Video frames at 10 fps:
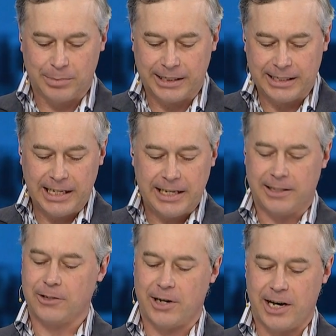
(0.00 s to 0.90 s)
but I like
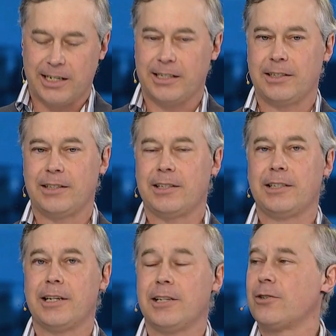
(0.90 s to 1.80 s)
the track. It, it's a
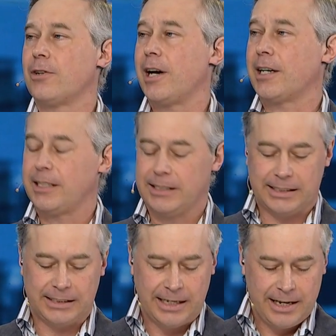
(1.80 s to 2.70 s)
nice track, and
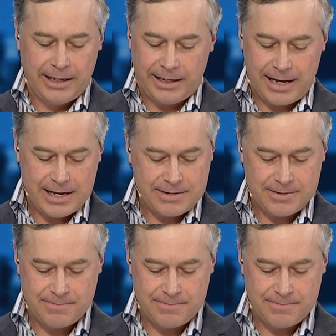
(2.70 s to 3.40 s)
uh, uh,